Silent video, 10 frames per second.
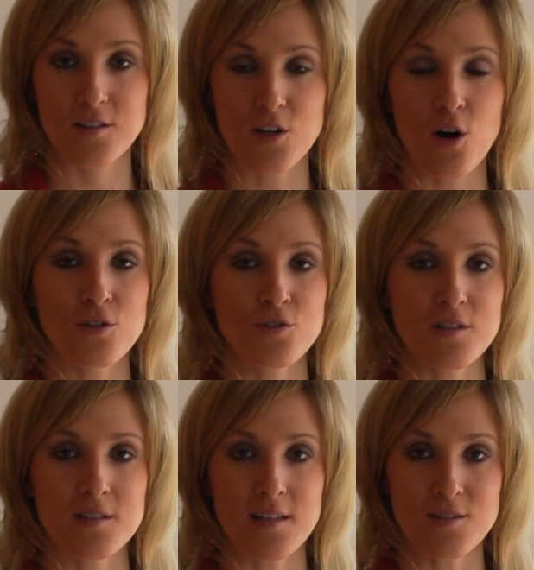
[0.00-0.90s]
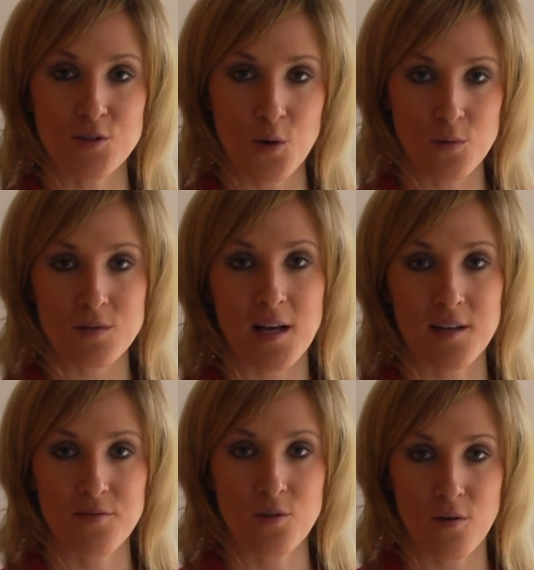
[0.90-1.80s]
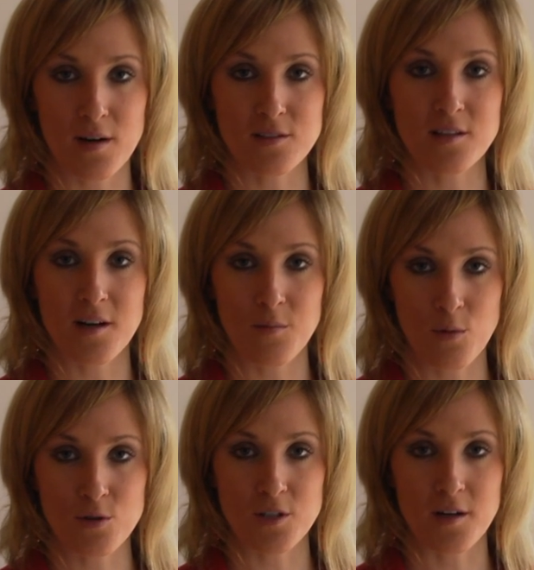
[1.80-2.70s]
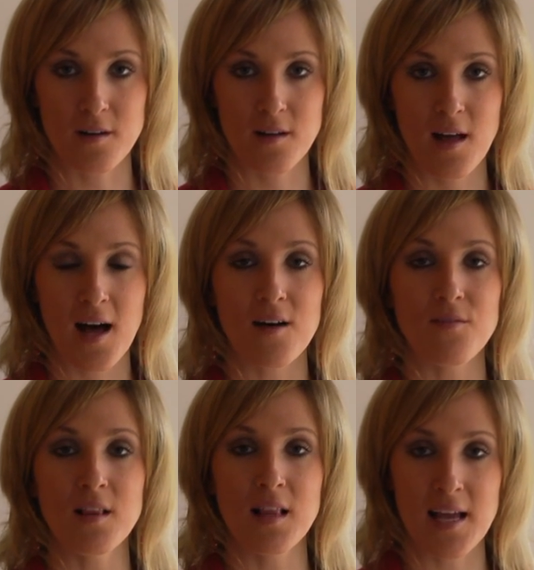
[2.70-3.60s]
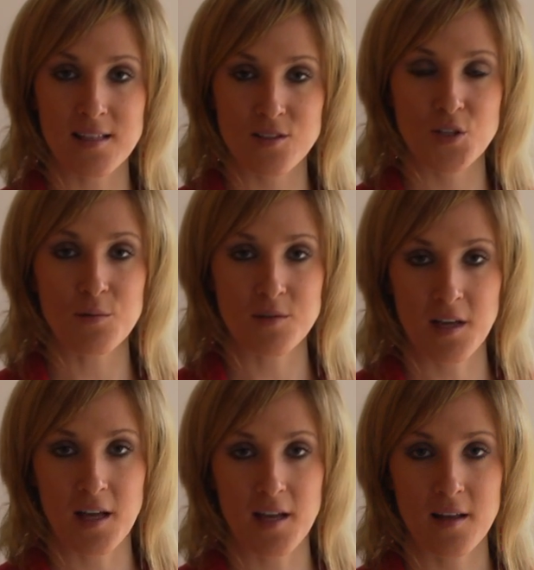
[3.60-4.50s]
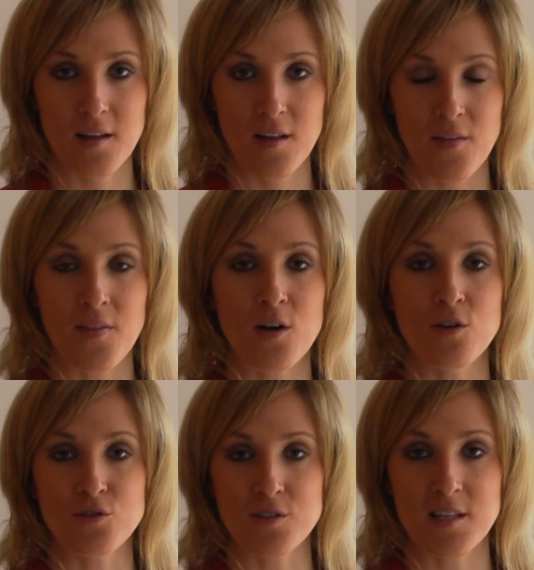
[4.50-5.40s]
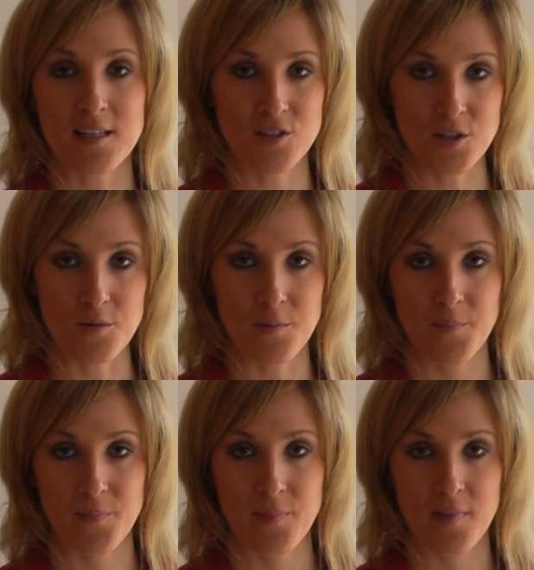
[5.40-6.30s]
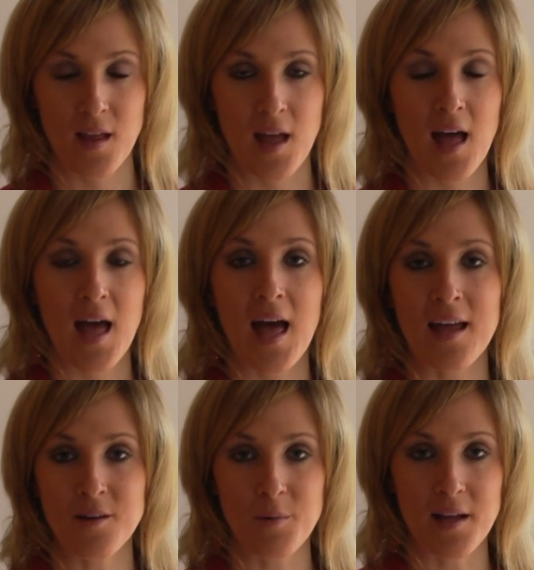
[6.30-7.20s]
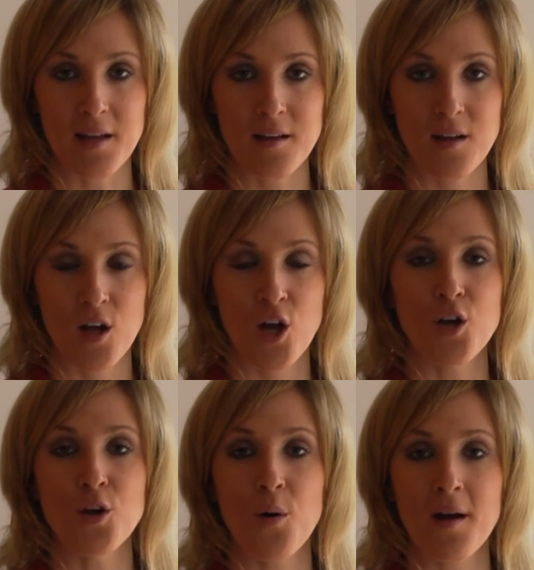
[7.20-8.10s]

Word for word: the countries that don't add fluoride to their water have less tooth decay than the countries that do. Anyway, no